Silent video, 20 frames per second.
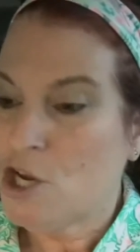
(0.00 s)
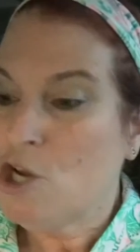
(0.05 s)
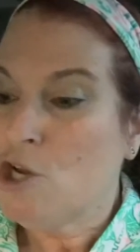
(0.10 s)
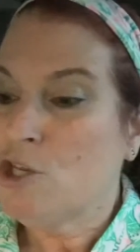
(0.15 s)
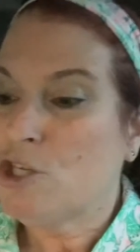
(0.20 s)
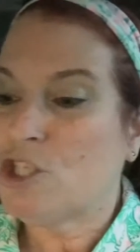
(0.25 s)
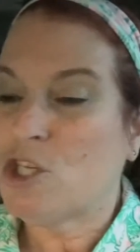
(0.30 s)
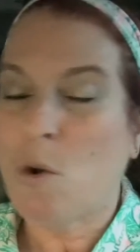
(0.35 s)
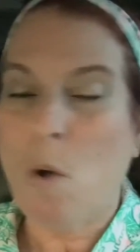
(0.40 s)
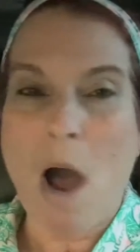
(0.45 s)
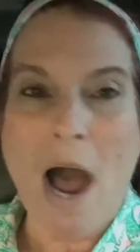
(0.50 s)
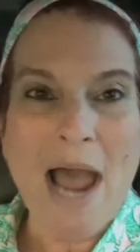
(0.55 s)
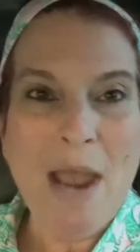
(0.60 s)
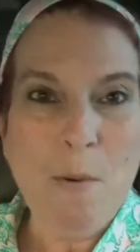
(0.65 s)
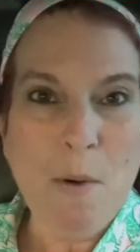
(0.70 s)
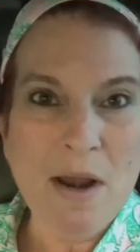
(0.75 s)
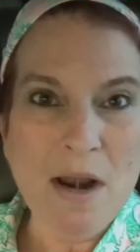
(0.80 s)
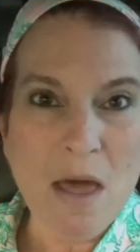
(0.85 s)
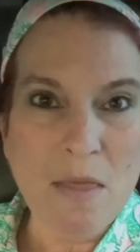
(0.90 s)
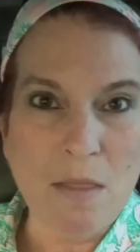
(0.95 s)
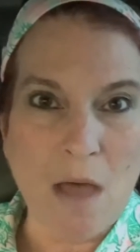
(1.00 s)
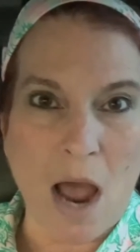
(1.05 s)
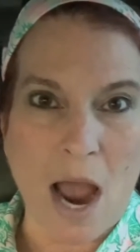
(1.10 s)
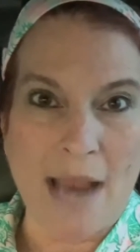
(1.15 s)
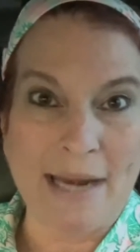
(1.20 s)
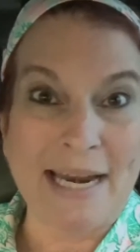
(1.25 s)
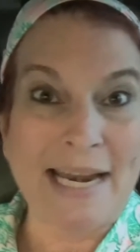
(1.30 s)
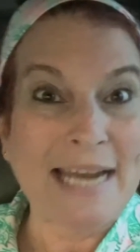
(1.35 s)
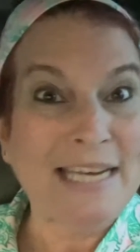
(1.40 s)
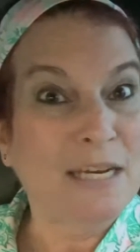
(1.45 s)
So I went online
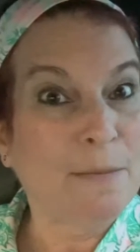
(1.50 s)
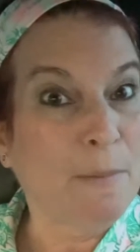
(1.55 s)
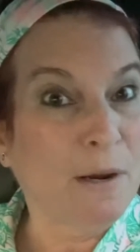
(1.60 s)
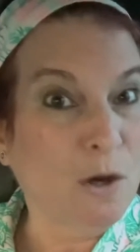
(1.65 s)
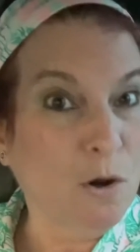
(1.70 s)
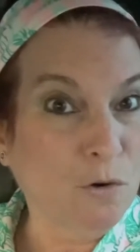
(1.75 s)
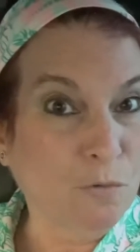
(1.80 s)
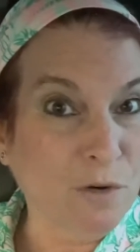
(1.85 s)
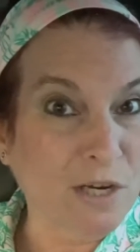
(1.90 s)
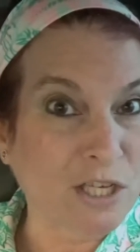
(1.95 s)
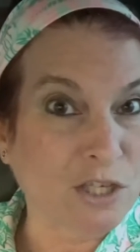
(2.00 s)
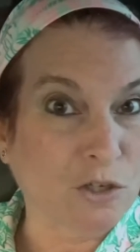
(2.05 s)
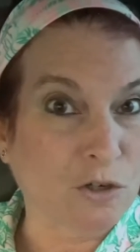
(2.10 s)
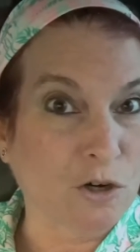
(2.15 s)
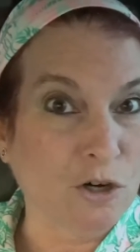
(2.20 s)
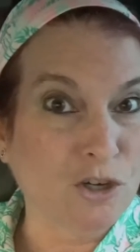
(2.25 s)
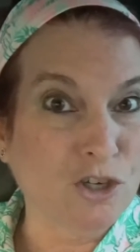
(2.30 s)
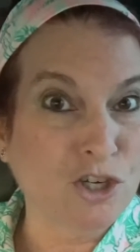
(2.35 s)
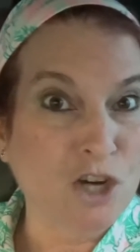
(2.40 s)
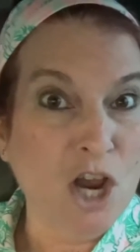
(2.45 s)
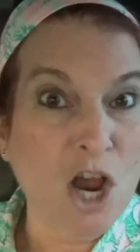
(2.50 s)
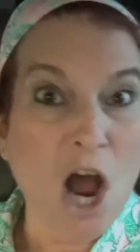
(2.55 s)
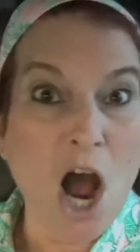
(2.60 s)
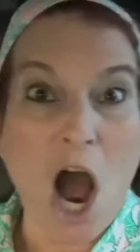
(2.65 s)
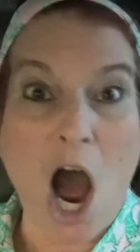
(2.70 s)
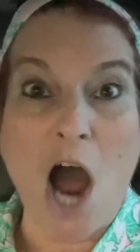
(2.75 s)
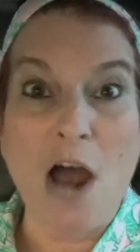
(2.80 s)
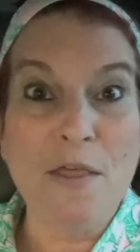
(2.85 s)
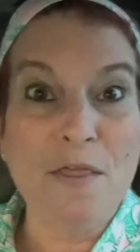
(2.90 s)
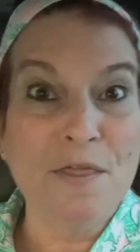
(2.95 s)
and I did my own research
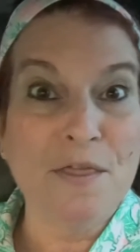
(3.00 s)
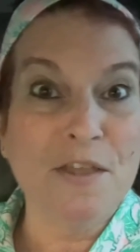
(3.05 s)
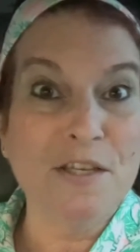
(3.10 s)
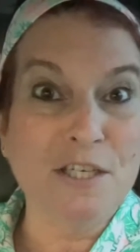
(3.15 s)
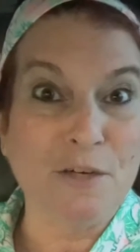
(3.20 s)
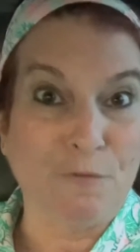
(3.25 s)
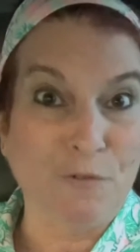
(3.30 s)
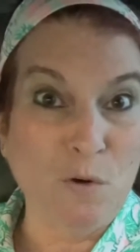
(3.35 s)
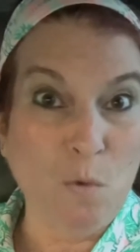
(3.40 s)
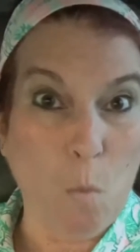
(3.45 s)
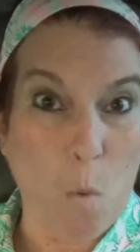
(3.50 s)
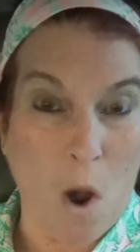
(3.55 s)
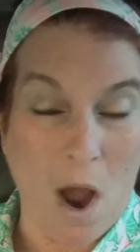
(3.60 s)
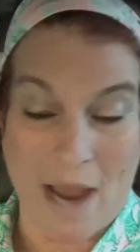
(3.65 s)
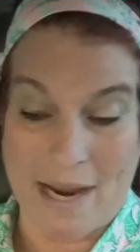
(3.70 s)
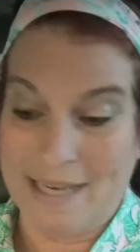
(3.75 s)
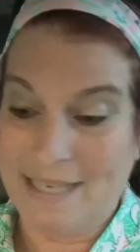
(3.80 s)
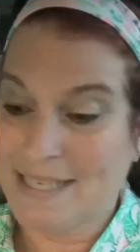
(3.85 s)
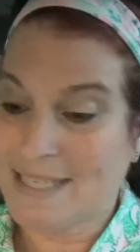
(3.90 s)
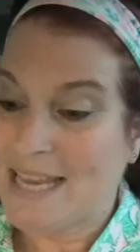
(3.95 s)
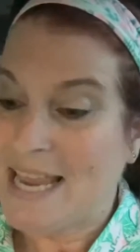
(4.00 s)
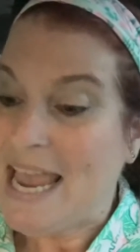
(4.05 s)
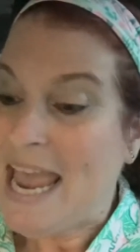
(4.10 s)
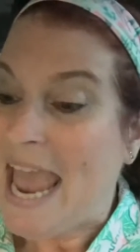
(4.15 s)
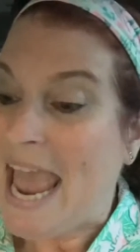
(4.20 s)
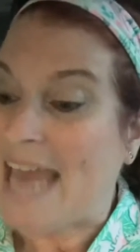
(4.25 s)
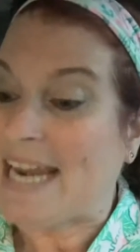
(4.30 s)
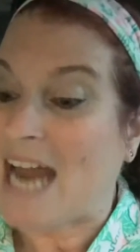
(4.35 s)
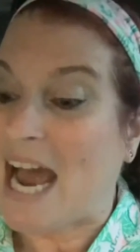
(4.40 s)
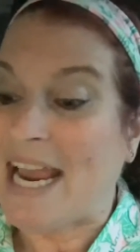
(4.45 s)
on the different wines,
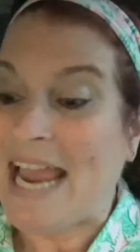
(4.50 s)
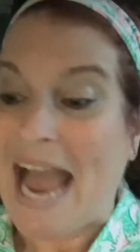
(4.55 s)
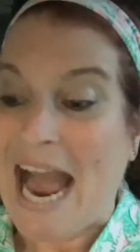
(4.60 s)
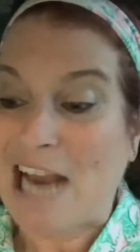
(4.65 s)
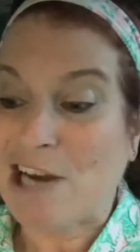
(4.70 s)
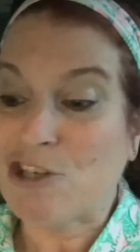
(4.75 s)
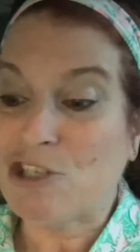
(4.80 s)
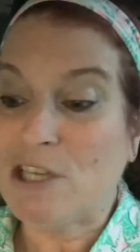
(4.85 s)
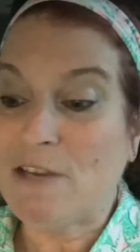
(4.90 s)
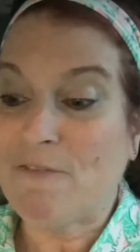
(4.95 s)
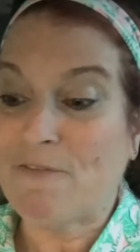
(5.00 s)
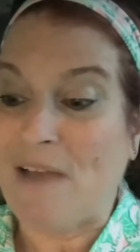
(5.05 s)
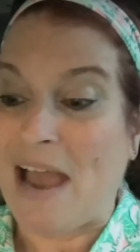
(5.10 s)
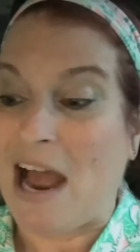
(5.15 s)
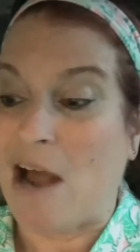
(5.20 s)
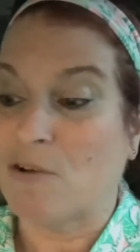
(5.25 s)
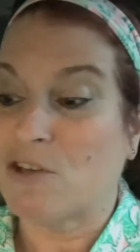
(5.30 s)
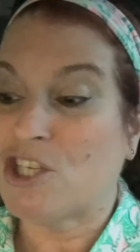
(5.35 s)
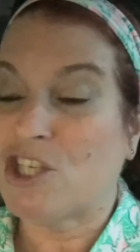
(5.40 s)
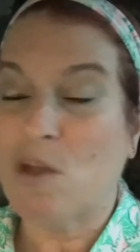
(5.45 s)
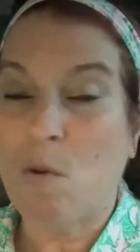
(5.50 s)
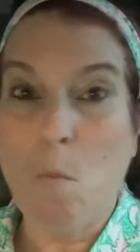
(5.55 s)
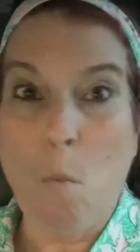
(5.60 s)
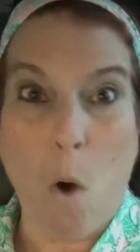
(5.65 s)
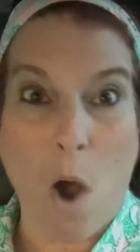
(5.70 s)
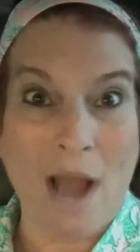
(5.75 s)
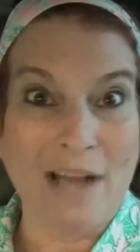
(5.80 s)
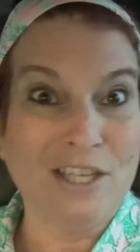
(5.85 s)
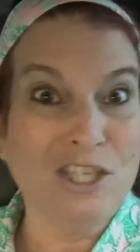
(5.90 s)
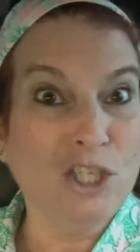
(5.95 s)
and I actually found some
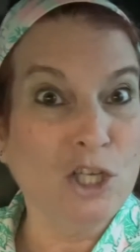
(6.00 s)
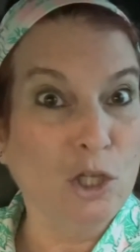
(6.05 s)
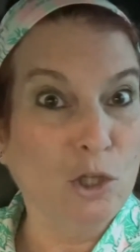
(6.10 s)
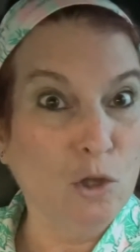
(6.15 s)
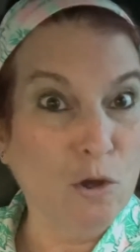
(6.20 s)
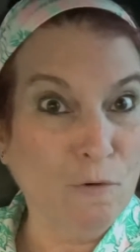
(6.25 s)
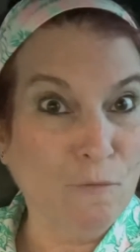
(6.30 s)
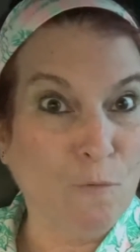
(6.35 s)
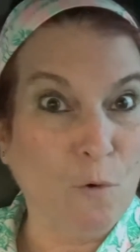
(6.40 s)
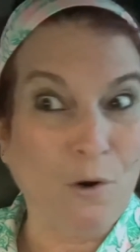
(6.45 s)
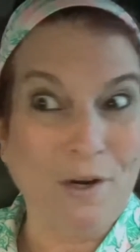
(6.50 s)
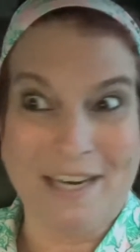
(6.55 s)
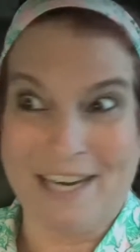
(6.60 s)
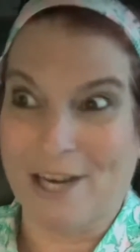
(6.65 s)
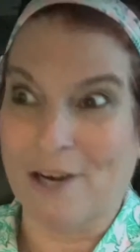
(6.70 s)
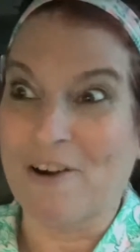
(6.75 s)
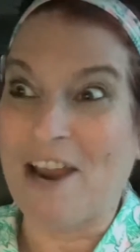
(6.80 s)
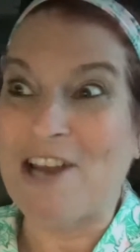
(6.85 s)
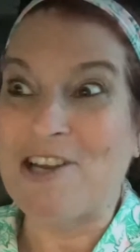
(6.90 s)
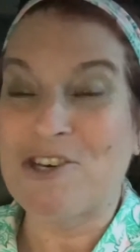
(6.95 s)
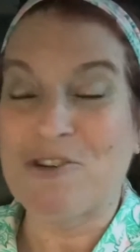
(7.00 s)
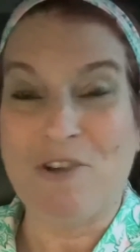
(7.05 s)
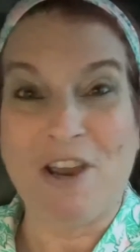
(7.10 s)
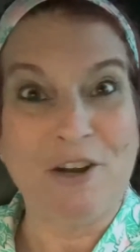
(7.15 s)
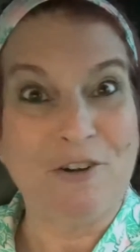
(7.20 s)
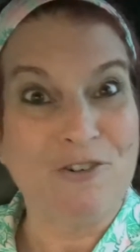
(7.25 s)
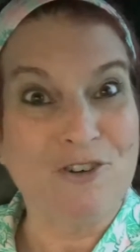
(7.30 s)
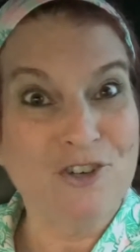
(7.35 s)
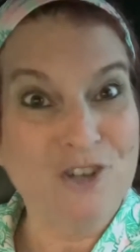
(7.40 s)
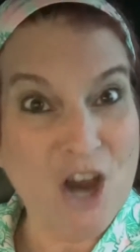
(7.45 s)
wines to look for here at
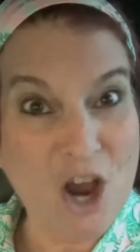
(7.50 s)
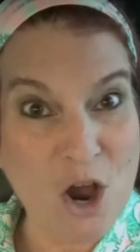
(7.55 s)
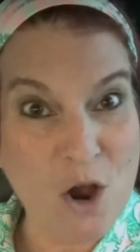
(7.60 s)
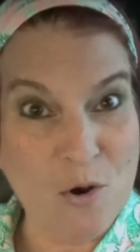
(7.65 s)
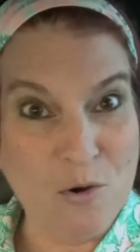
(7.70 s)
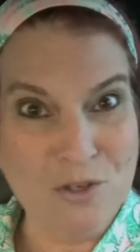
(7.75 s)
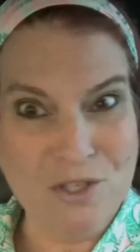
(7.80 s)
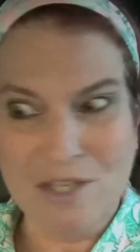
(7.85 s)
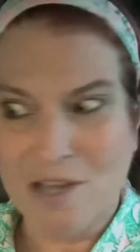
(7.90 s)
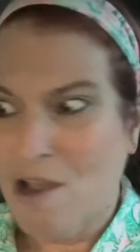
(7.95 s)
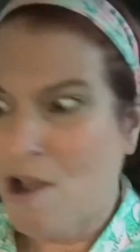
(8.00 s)
Trader Joe's